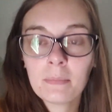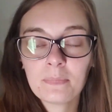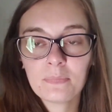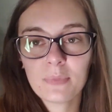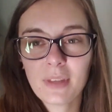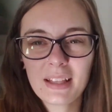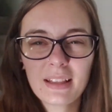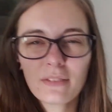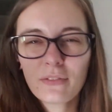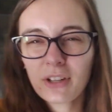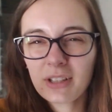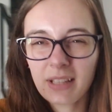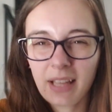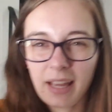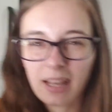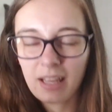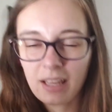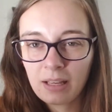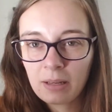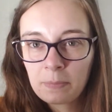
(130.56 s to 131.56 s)
they live on
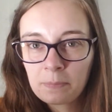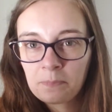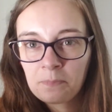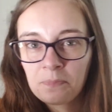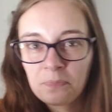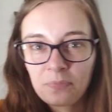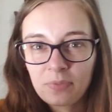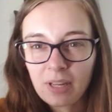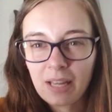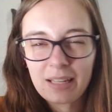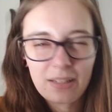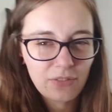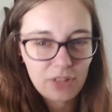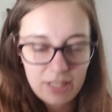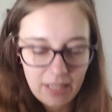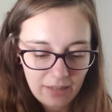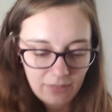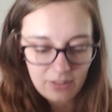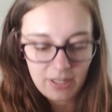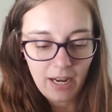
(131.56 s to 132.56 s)
like a different
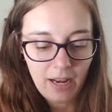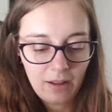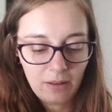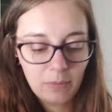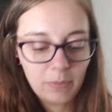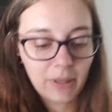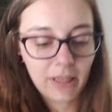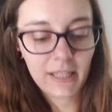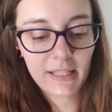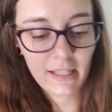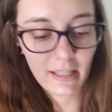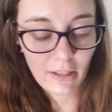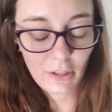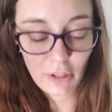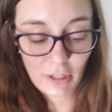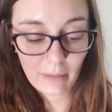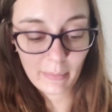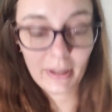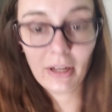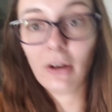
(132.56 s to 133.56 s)
side of town, but they said they're
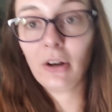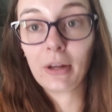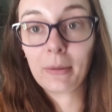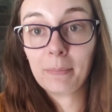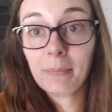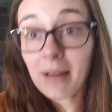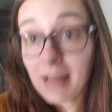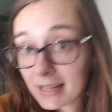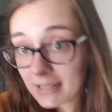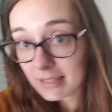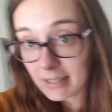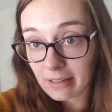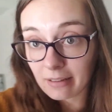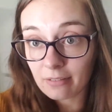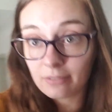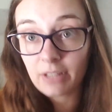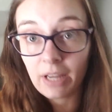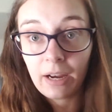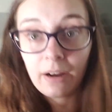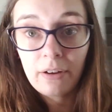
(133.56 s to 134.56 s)
gonna be on my side
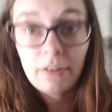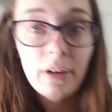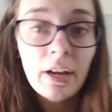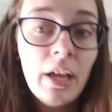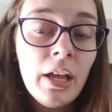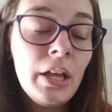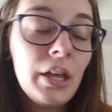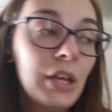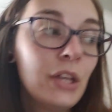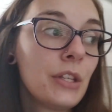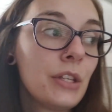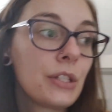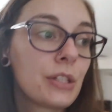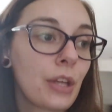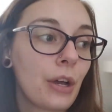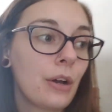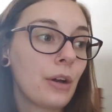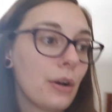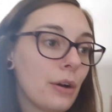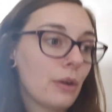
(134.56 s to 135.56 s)
of town.
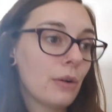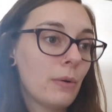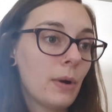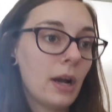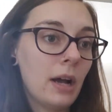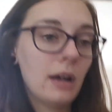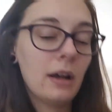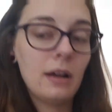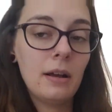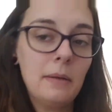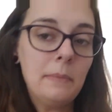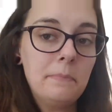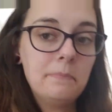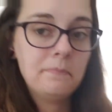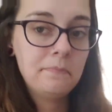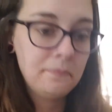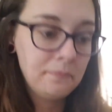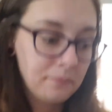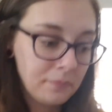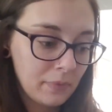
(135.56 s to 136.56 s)
So
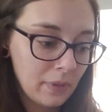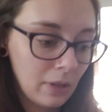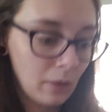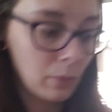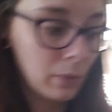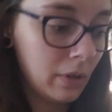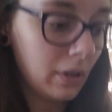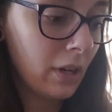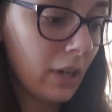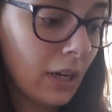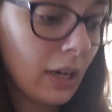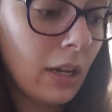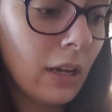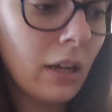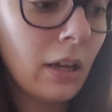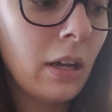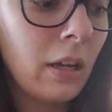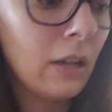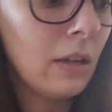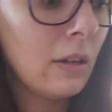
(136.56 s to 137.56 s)
um, we are
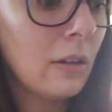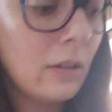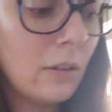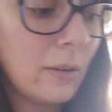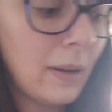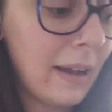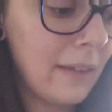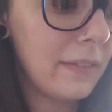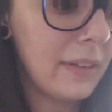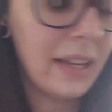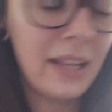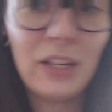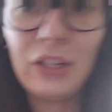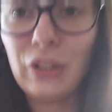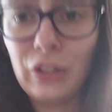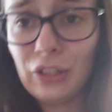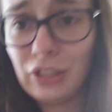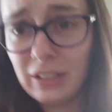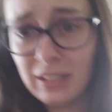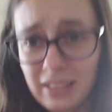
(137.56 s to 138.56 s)
gonna go have like an
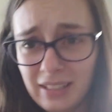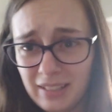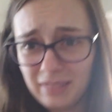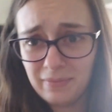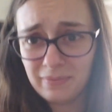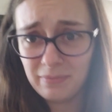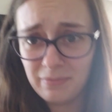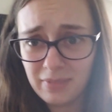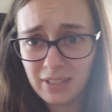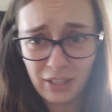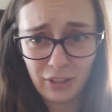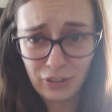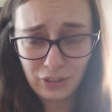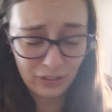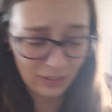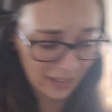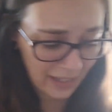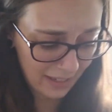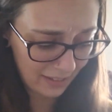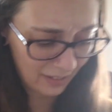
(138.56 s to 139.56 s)
early
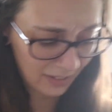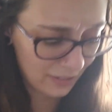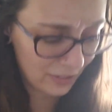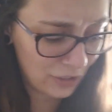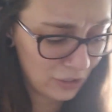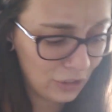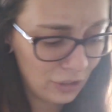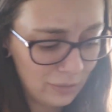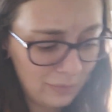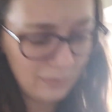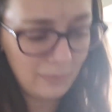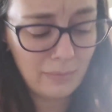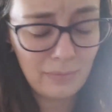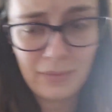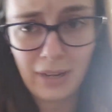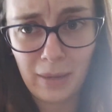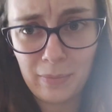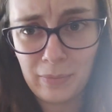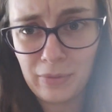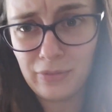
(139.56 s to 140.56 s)
dinner, late lunch
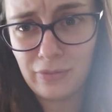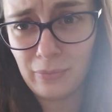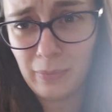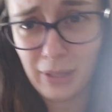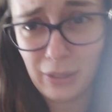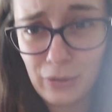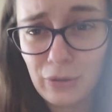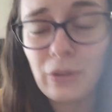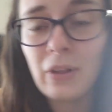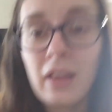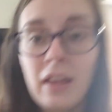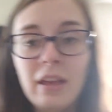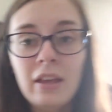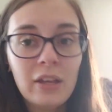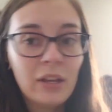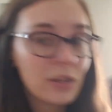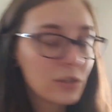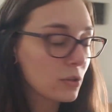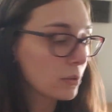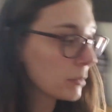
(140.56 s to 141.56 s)
type of meal.
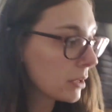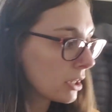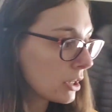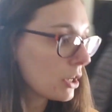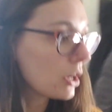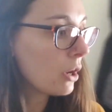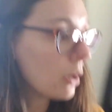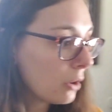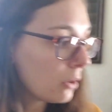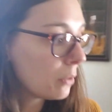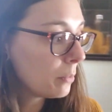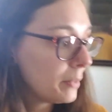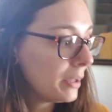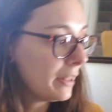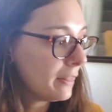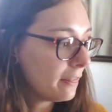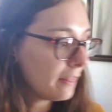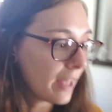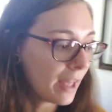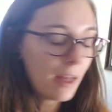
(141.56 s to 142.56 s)
So I'm gonna go
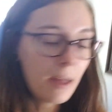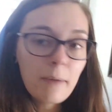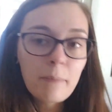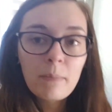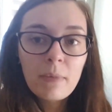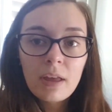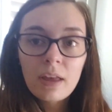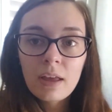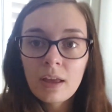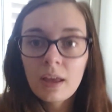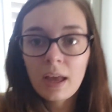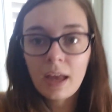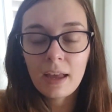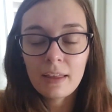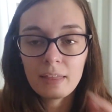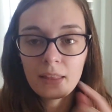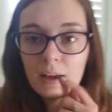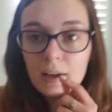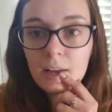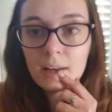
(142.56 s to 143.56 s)
meet them
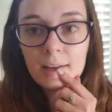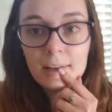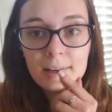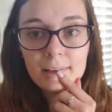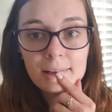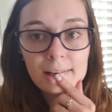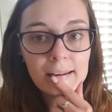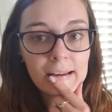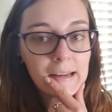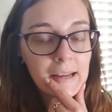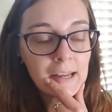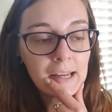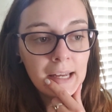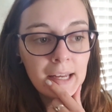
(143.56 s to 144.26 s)
and then